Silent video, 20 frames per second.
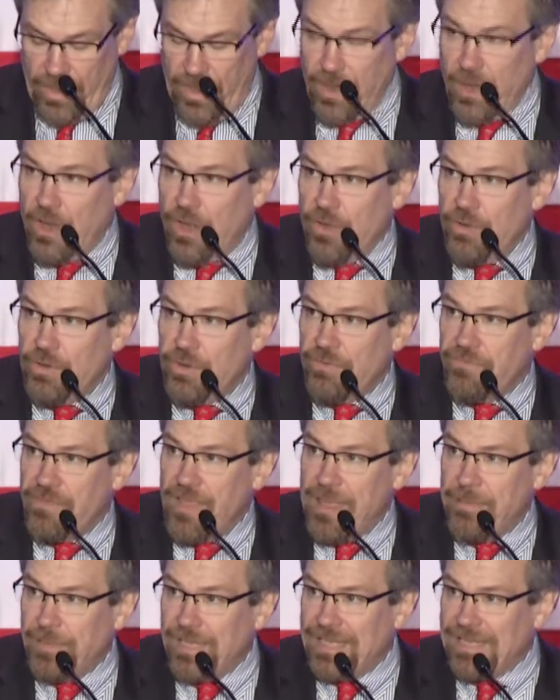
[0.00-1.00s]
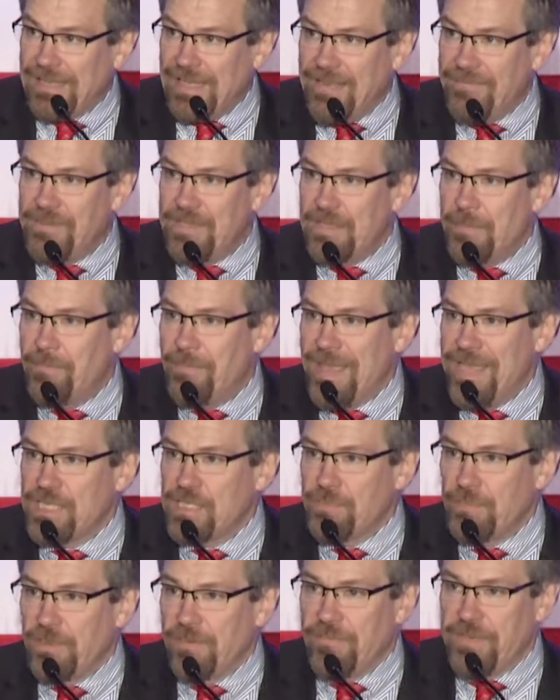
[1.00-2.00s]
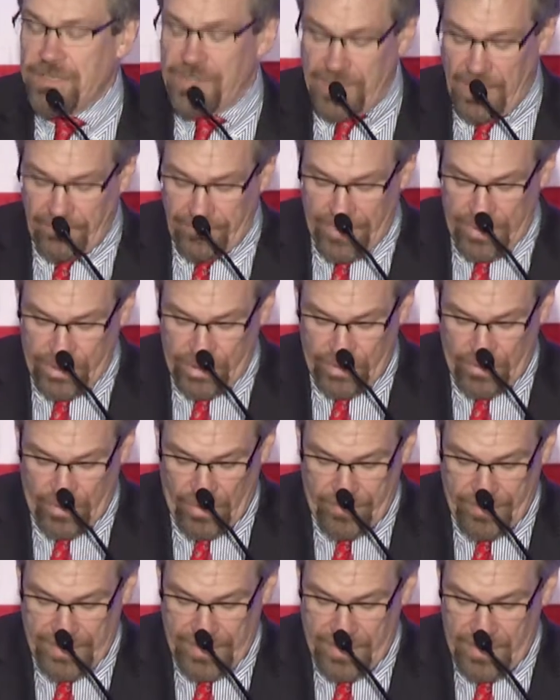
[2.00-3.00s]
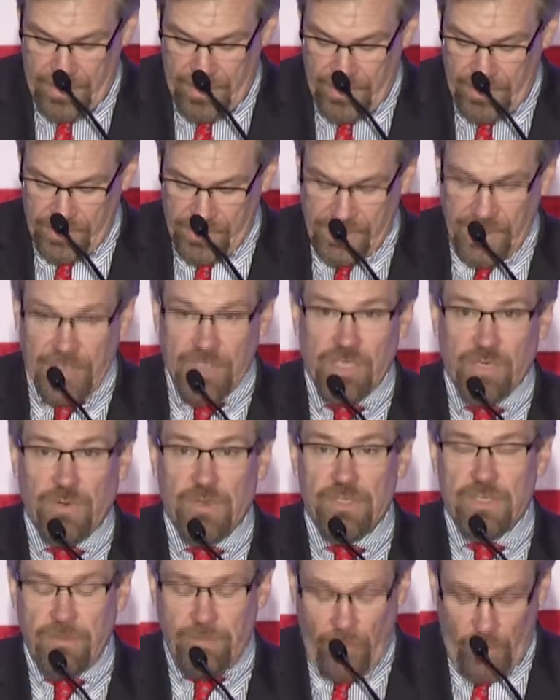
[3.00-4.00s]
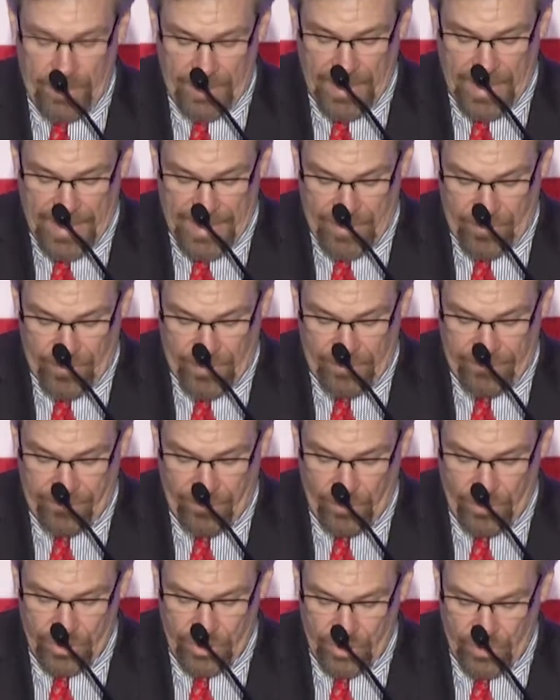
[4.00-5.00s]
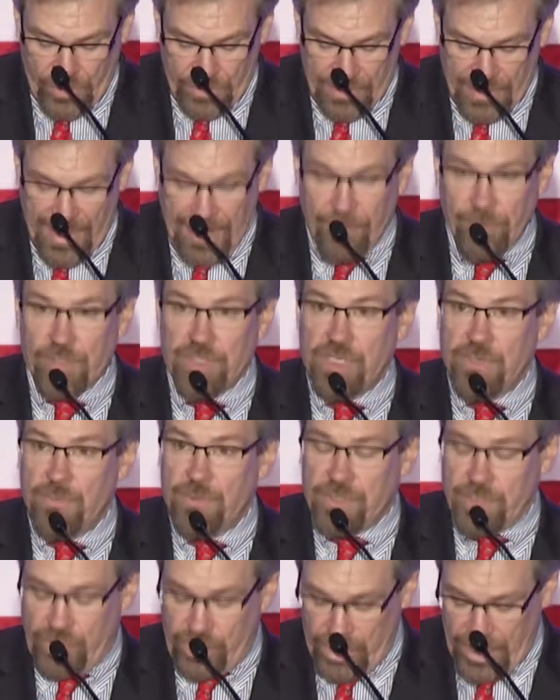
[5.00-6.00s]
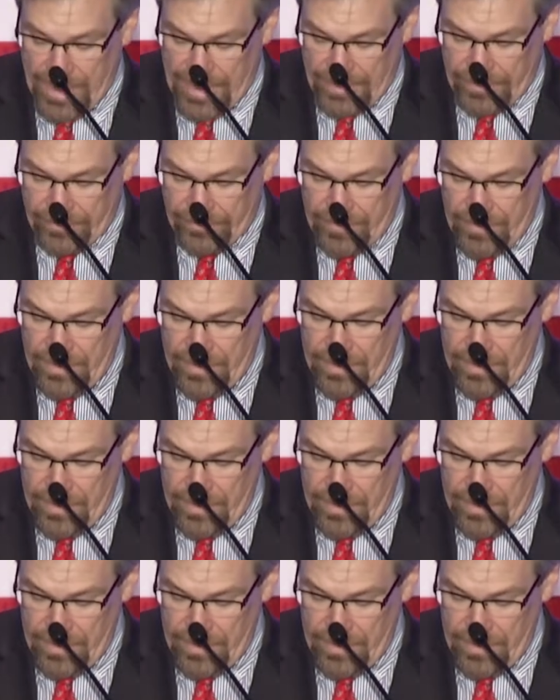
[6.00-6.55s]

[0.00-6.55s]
Her and her family lived in the basement of a Salvation Army center in Des Moines, Iowa for a short time when she was a child,